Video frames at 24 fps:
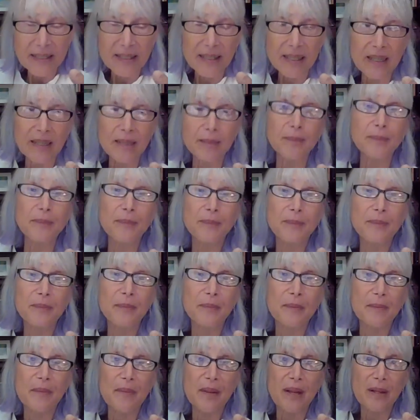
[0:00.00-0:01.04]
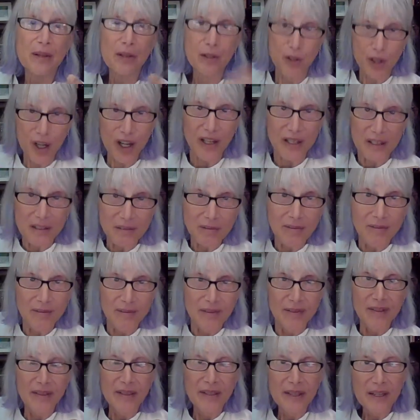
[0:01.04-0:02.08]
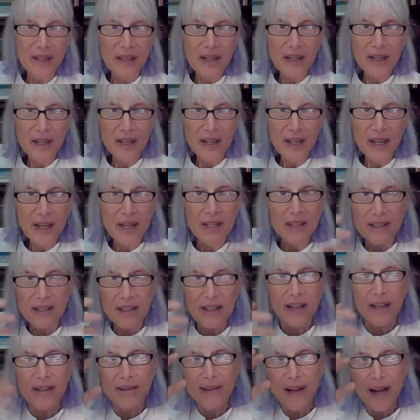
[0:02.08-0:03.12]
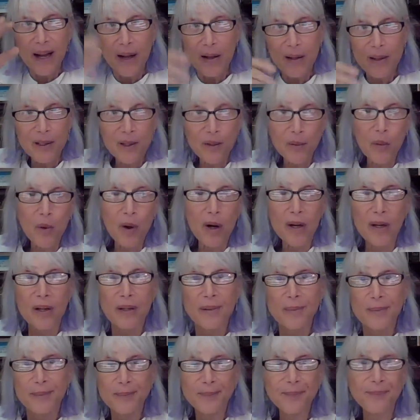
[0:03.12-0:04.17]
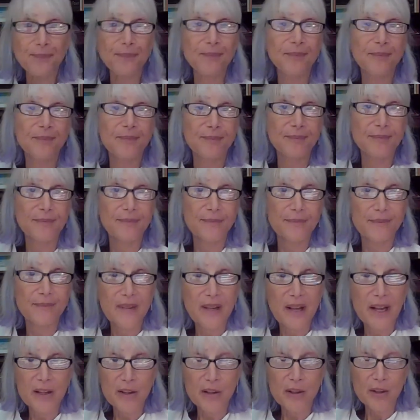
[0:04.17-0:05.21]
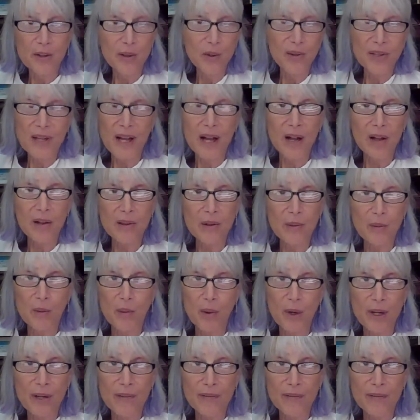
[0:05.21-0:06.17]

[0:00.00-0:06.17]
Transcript: the chicken, and alkaline water. And you can use alkaline water